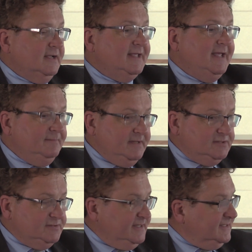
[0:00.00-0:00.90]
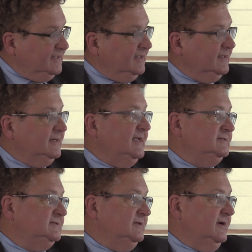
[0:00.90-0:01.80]
can be treated in an
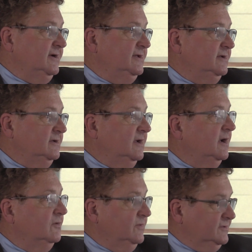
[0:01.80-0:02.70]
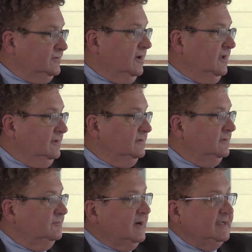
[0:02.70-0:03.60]
ancillary withdrawal
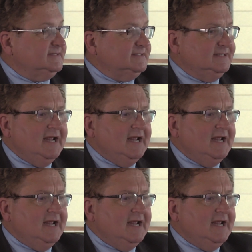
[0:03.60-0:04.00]
process.